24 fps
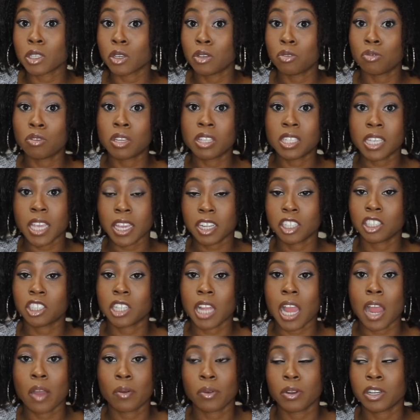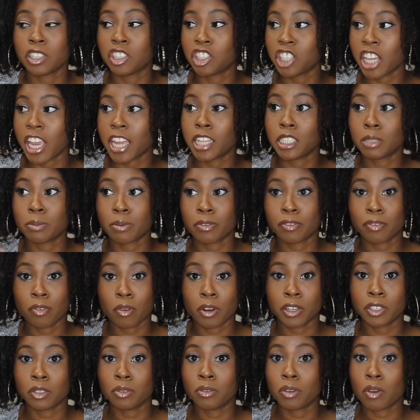so you can take a shower and change
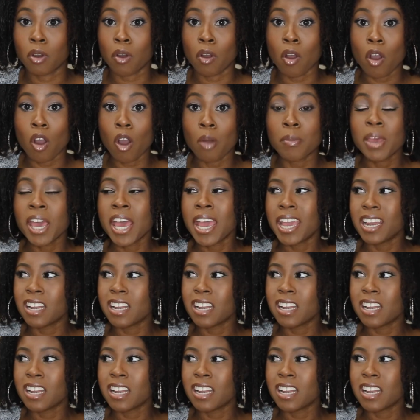before you go home.